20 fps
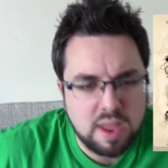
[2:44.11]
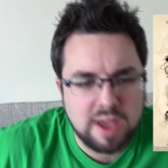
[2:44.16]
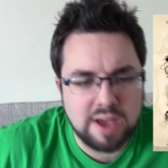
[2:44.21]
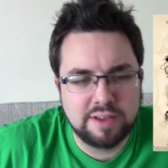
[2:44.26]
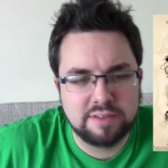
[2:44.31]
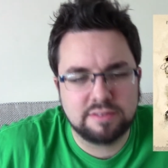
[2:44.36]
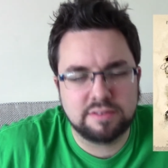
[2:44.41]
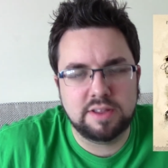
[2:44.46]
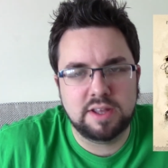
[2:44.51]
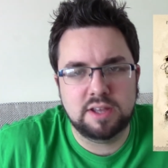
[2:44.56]

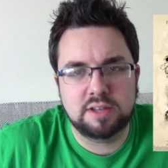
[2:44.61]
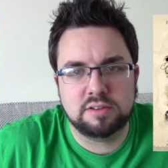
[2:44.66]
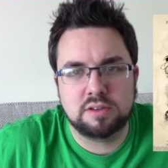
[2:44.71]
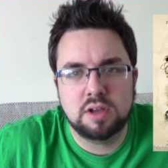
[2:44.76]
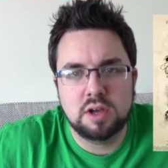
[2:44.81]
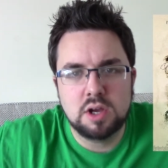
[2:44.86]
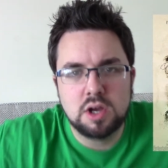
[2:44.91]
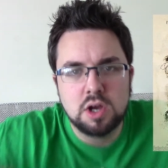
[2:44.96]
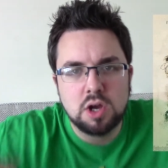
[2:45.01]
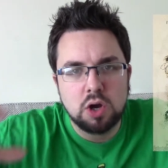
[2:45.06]
is these
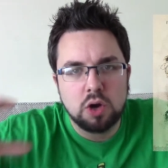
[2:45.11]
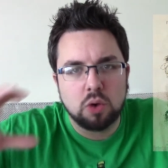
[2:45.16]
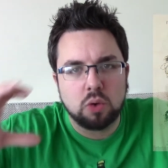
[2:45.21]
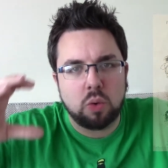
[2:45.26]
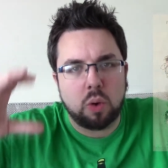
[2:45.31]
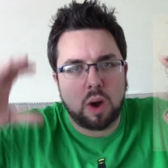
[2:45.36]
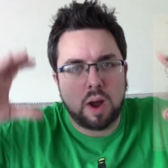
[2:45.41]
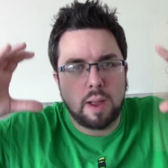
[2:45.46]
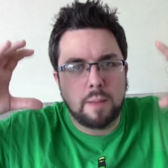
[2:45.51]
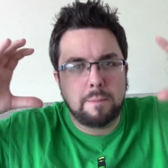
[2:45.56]

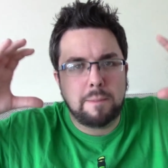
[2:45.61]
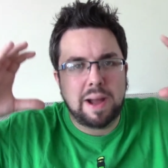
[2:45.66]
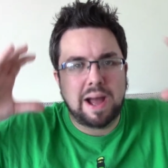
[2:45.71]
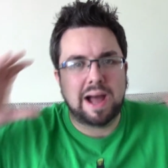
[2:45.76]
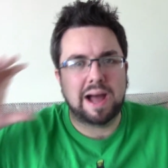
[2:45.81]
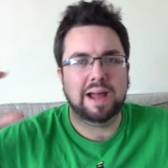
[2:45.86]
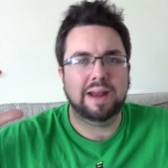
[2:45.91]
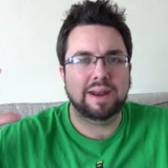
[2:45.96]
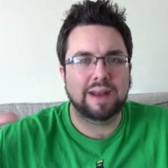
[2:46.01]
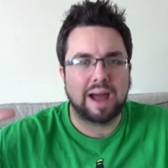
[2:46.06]
quite
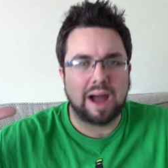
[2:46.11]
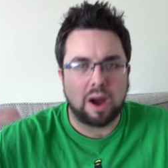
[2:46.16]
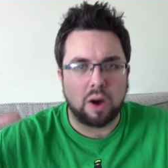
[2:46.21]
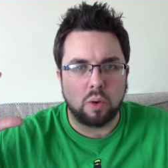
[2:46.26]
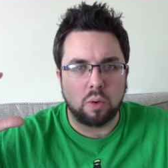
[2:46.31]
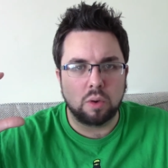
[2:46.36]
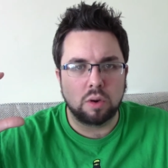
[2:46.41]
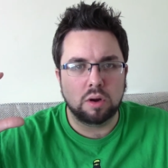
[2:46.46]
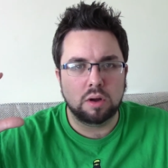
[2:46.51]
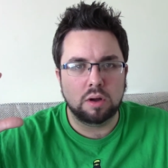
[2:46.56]
panned out